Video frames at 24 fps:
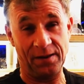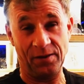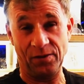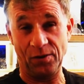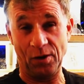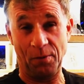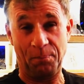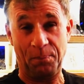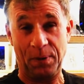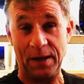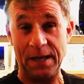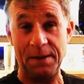
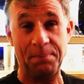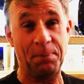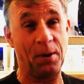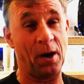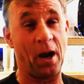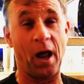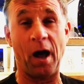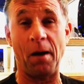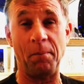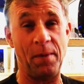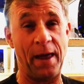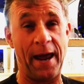the people
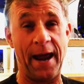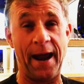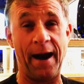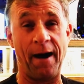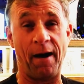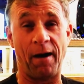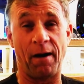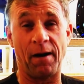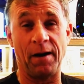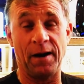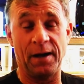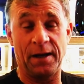up
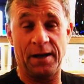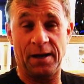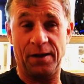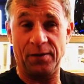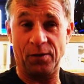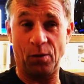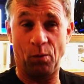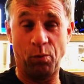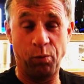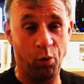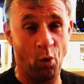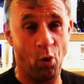there,
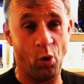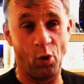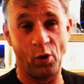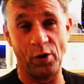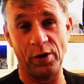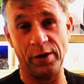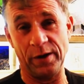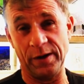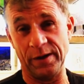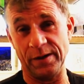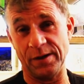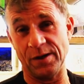the
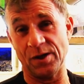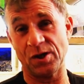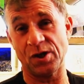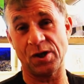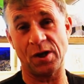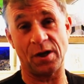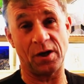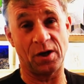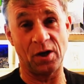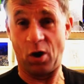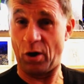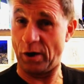wardens,
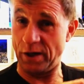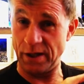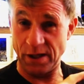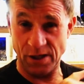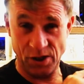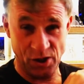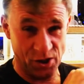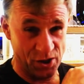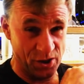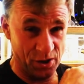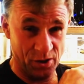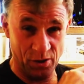
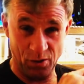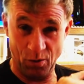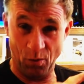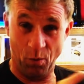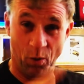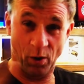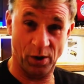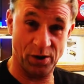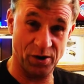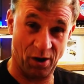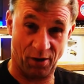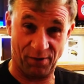guys, you
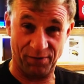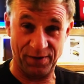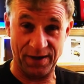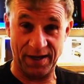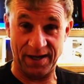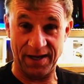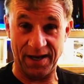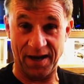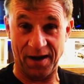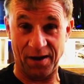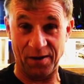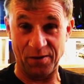watch our
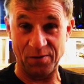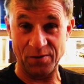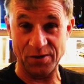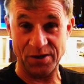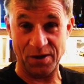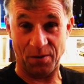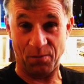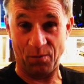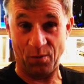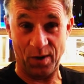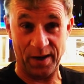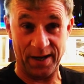videos
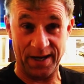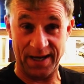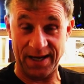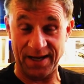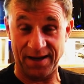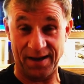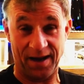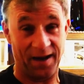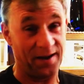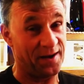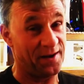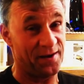and
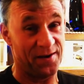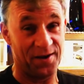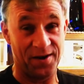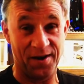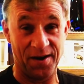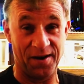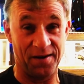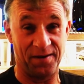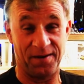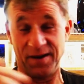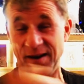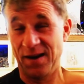we
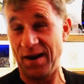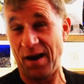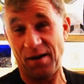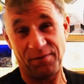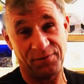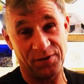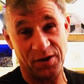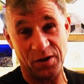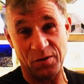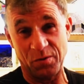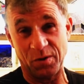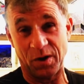
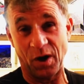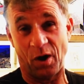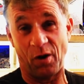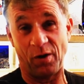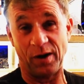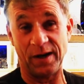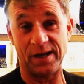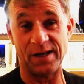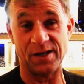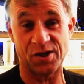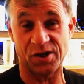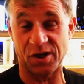love you
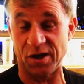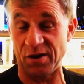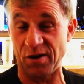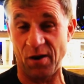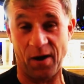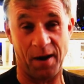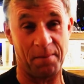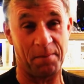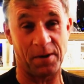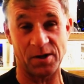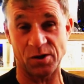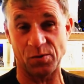guys. You know
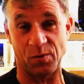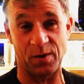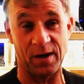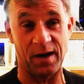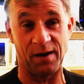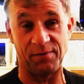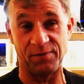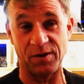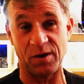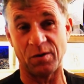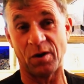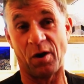how much we
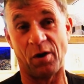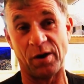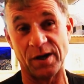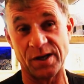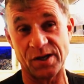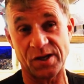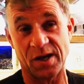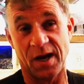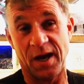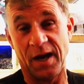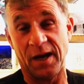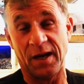love you
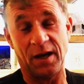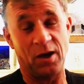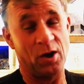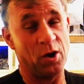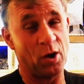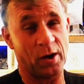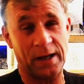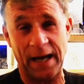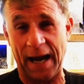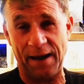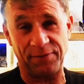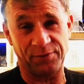guys.
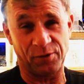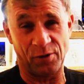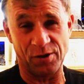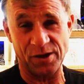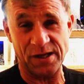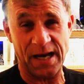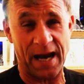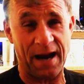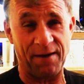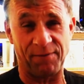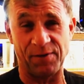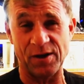Look after
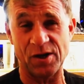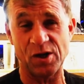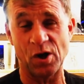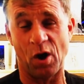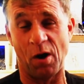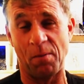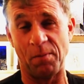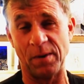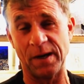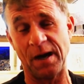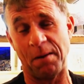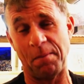us every
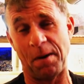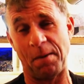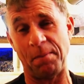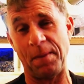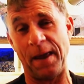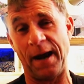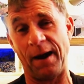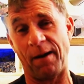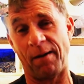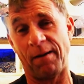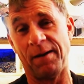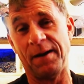time we come up
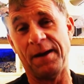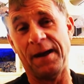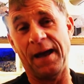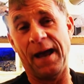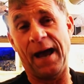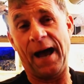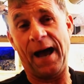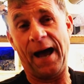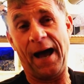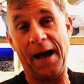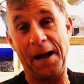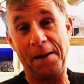there.
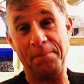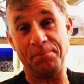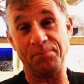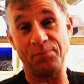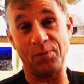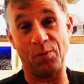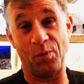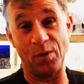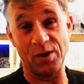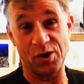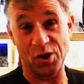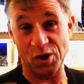
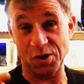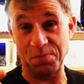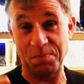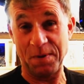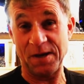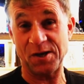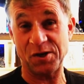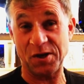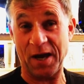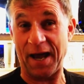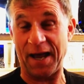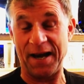We just
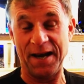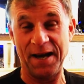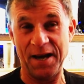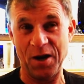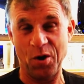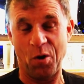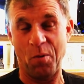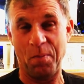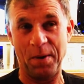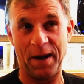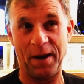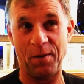missed out a
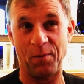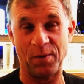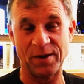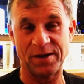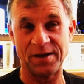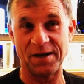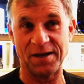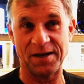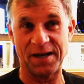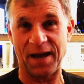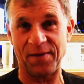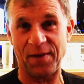little bit. We
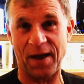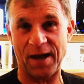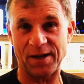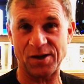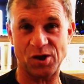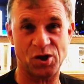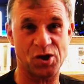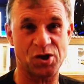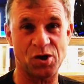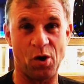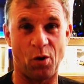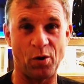didn't get that
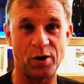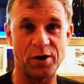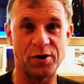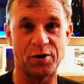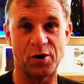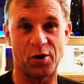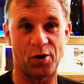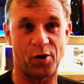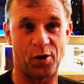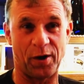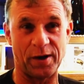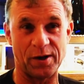
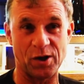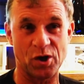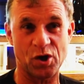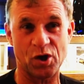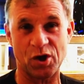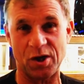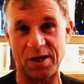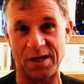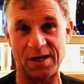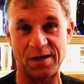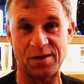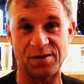cider and
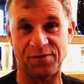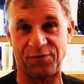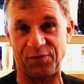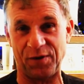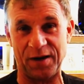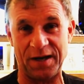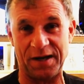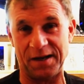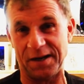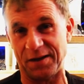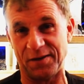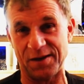cheese
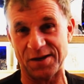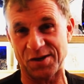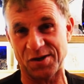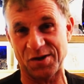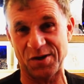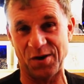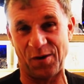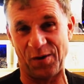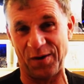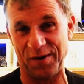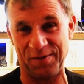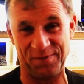feeling this
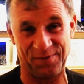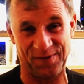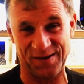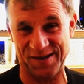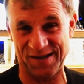time for